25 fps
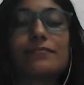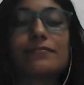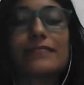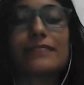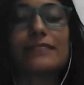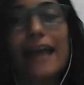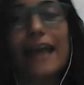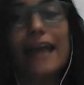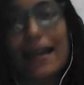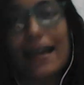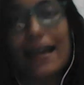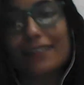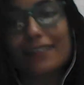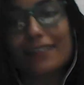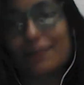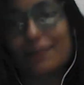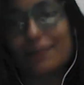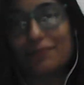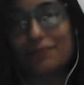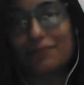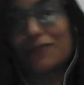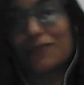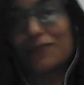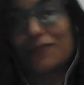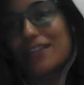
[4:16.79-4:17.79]
that
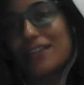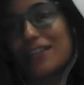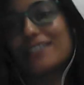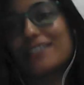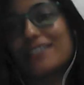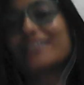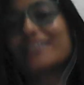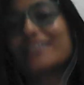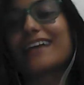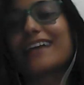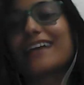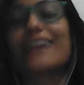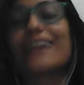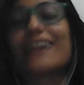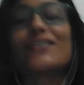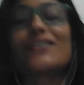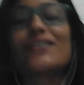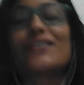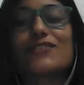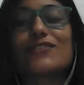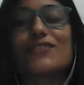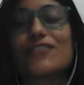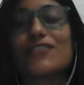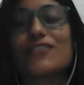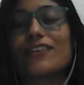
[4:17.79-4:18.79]
reason, I
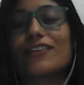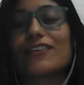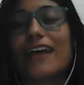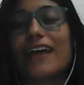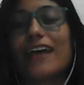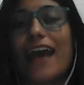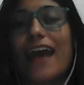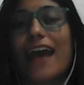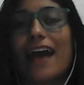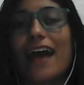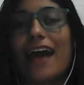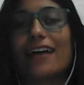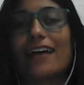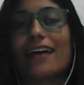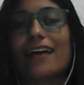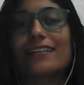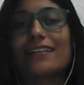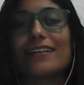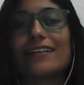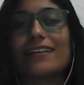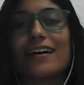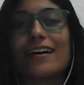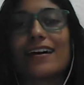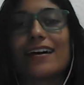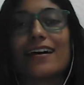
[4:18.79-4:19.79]
consider I
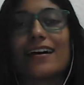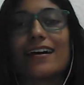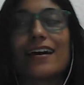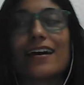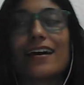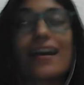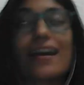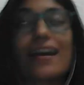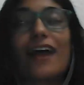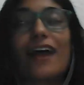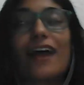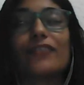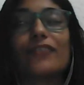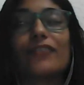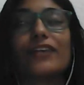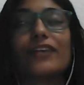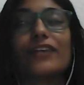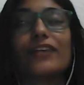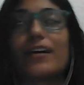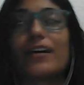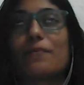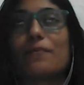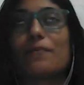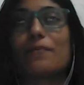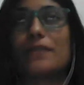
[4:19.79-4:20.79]
have
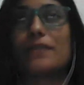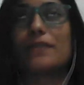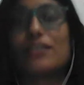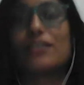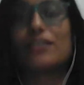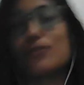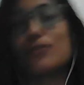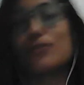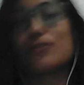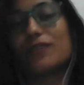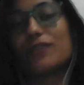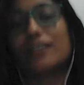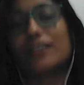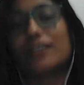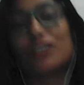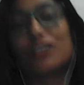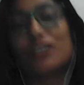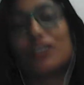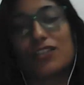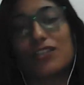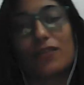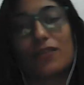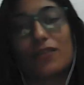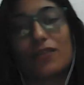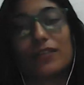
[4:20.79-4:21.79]
a B2
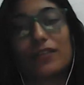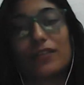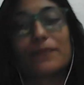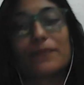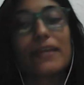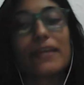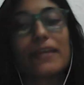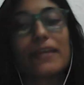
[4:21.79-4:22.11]
English level.